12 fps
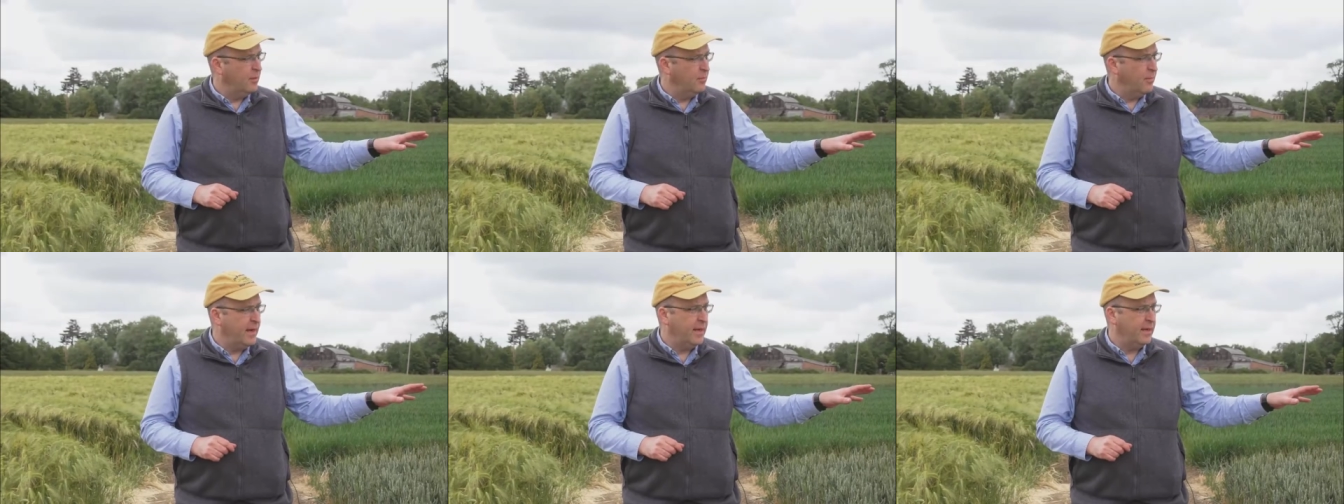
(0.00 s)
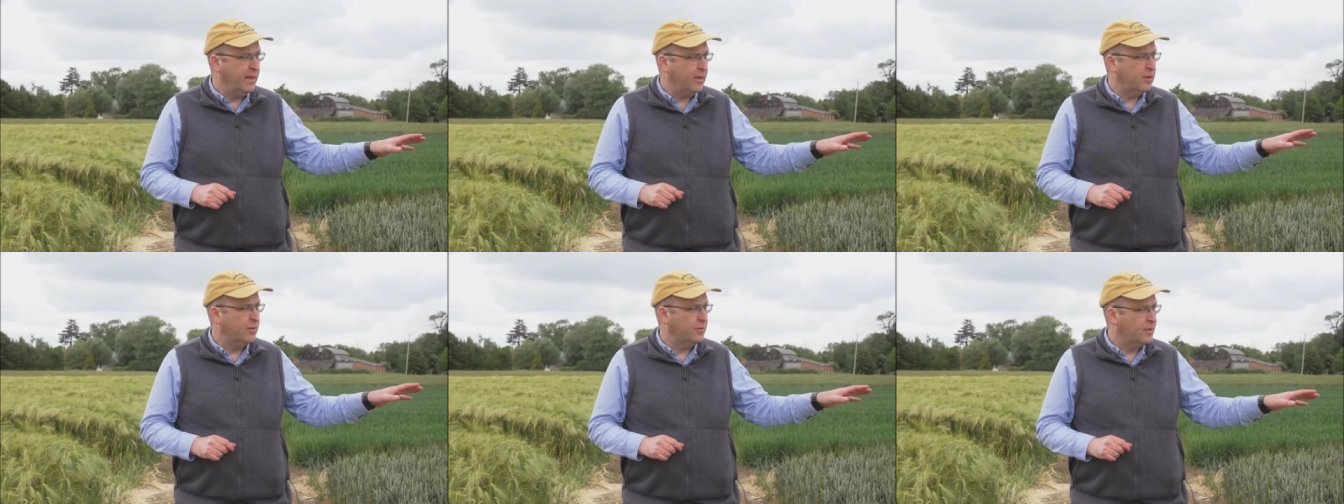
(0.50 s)
wheat in
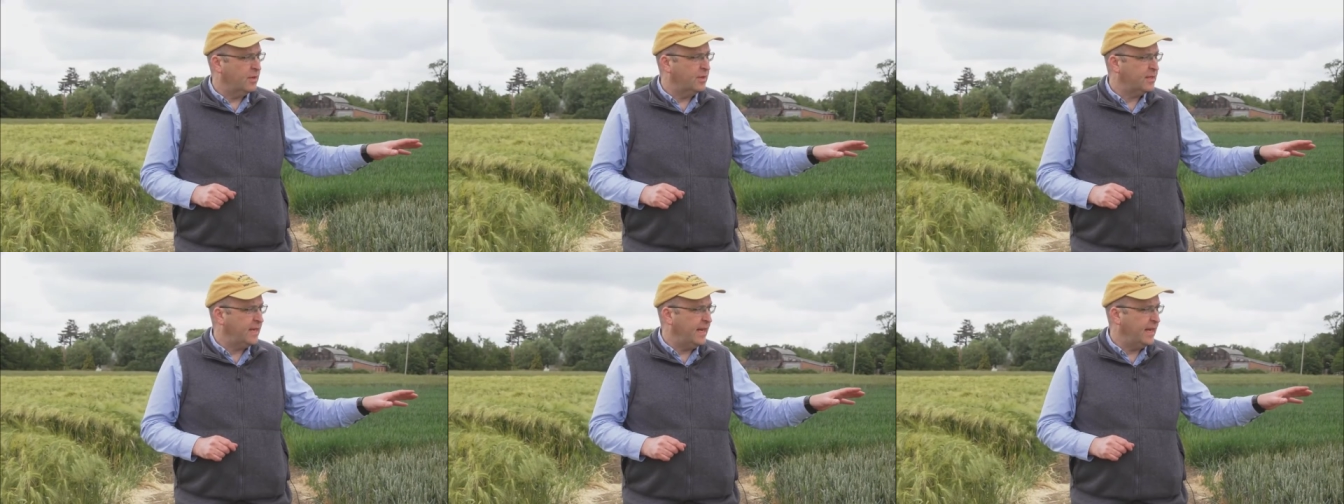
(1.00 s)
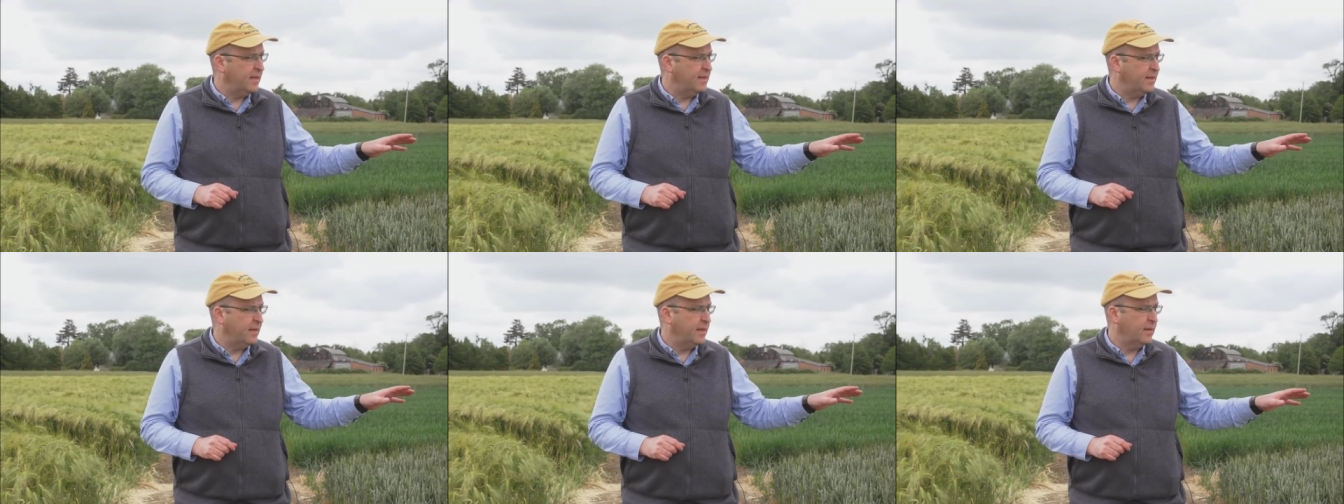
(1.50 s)
contrast had
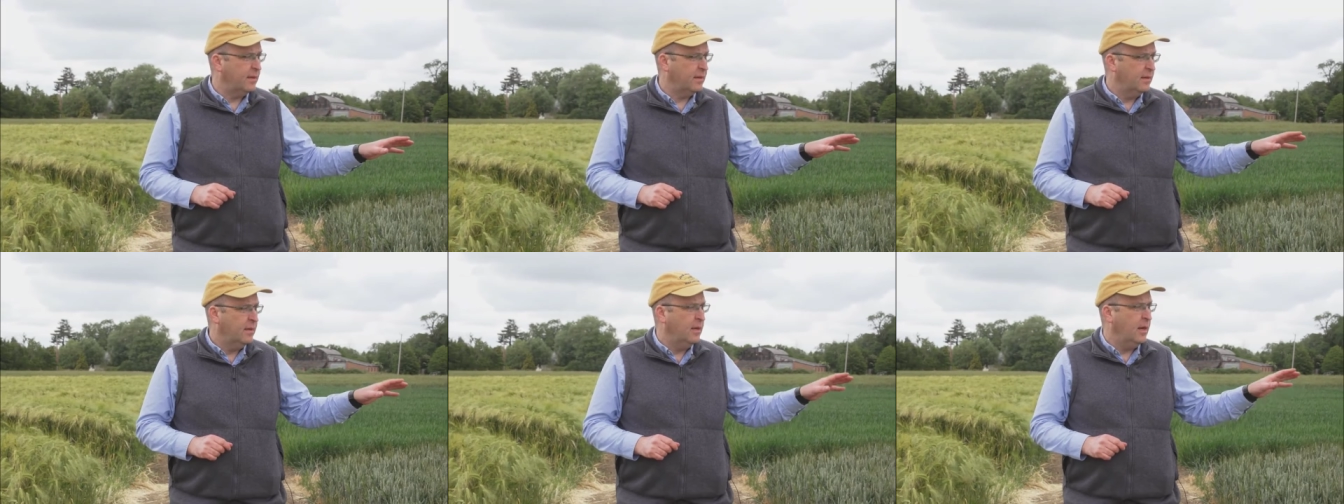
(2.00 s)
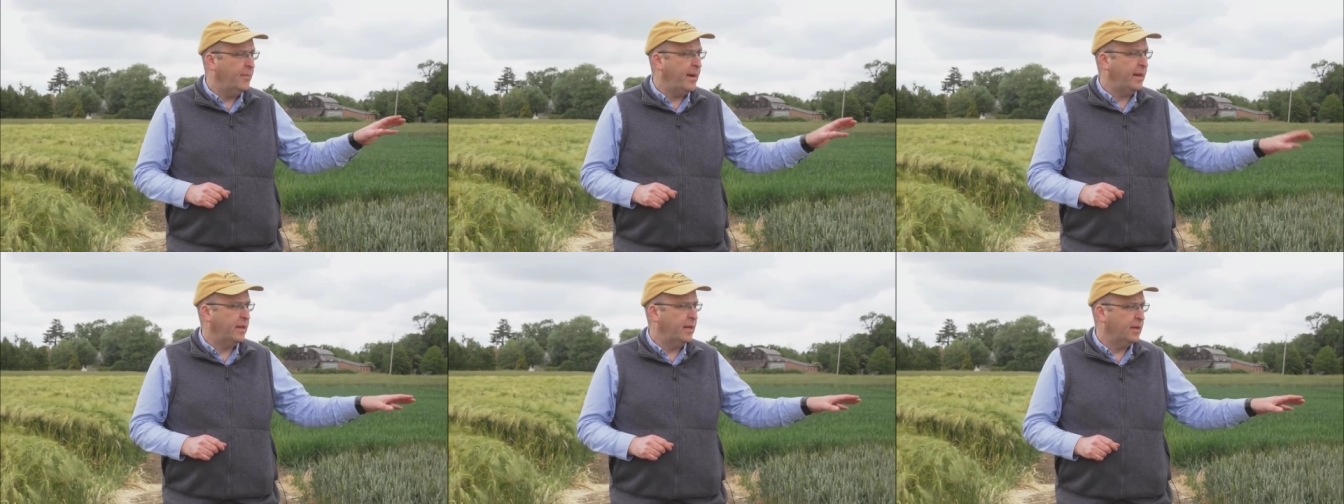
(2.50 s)

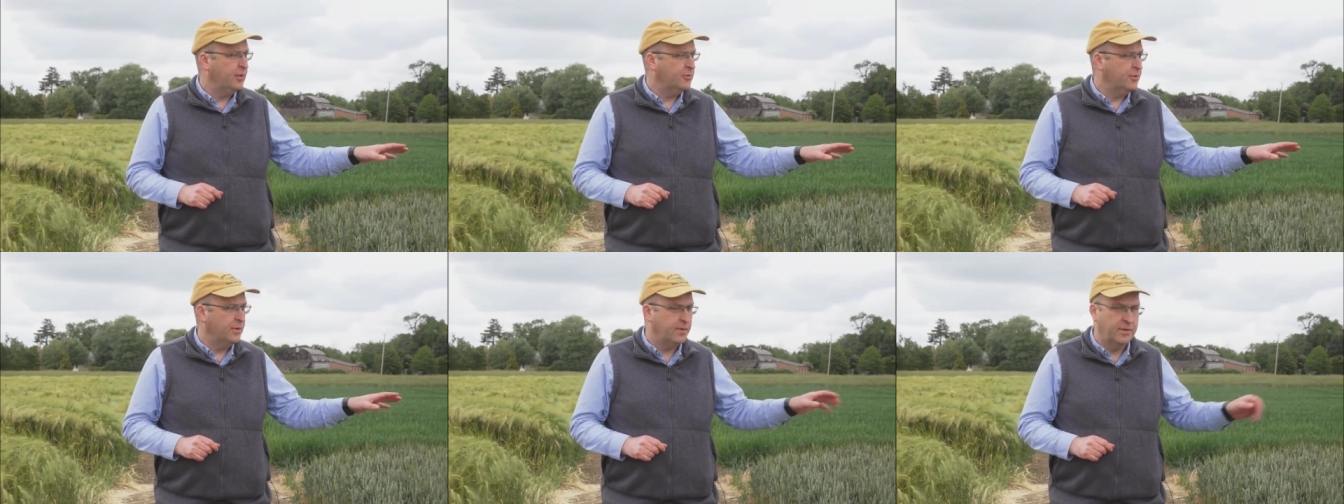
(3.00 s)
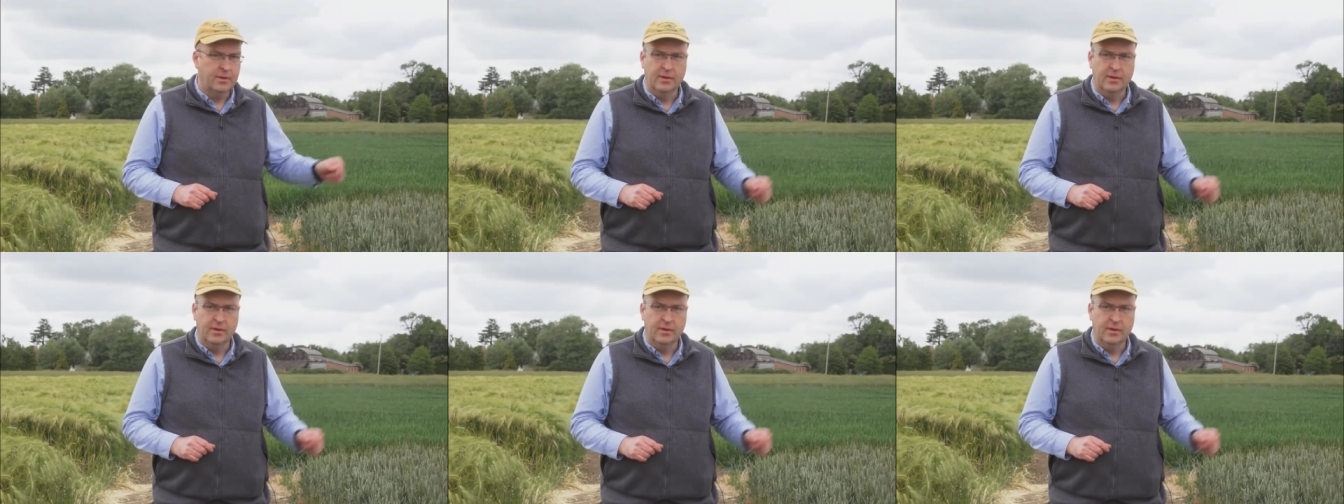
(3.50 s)
about 100.